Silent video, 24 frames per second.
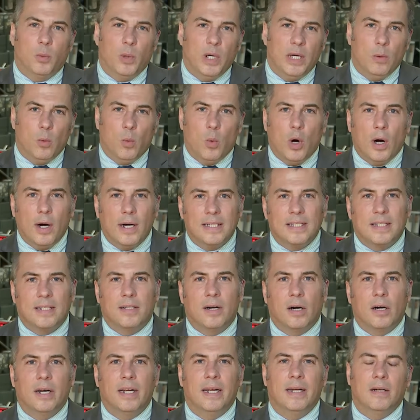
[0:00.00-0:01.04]
wheat was
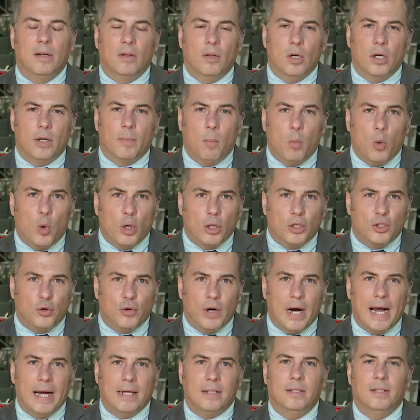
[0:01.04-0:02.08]
starting to look more
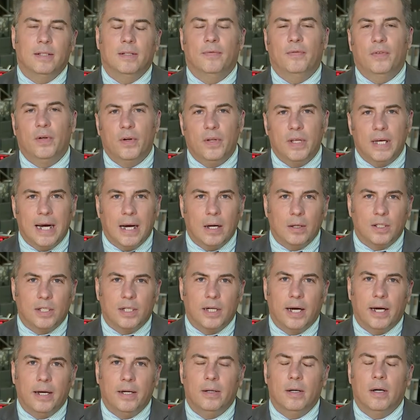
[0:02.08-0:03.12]
attractive to the
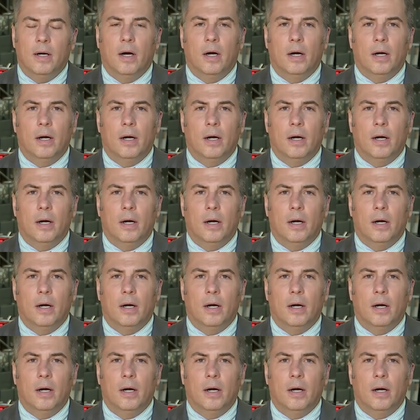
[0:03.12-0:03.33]
outside